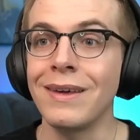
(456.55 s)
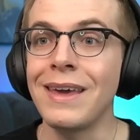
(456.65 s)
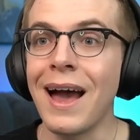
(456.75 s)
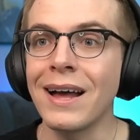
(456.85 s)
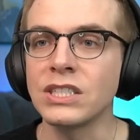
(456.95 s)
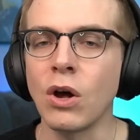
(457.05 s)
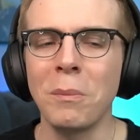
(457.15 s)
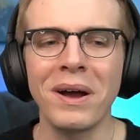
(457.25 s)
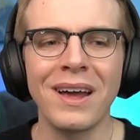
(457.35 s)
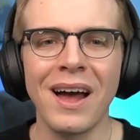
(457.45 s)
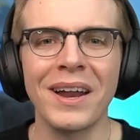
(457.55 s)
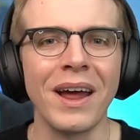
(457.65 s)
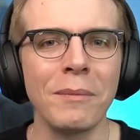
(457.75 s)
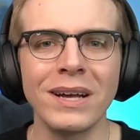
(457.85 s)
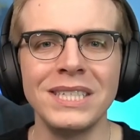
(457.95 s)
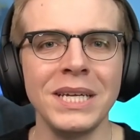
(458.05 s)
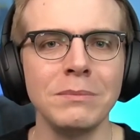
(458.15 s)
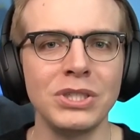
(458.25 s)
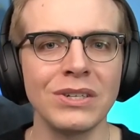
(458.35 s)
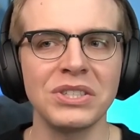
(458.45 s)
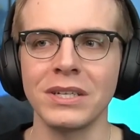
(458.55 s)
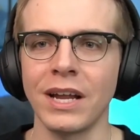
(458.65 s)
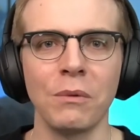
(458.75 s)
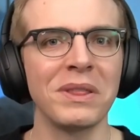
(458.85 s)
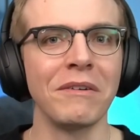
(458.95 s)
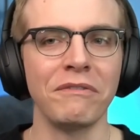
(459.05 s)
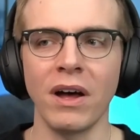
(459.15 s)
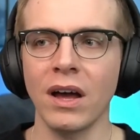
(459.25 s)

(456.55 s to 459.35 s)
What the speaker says: Yes. Oh my God. Am I Team Chilton now? What the f***?